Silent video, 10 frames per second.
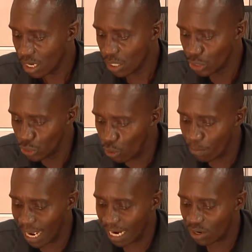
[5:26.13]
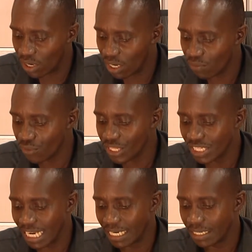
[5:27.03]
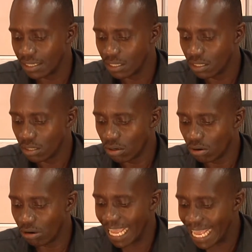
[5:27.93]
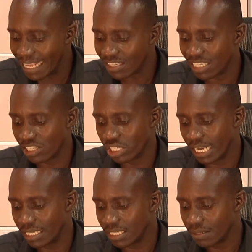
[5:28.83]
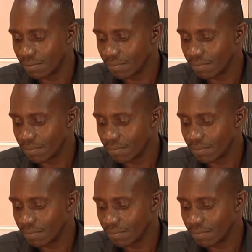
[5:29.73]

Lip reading: No bag for the journey or extra shirt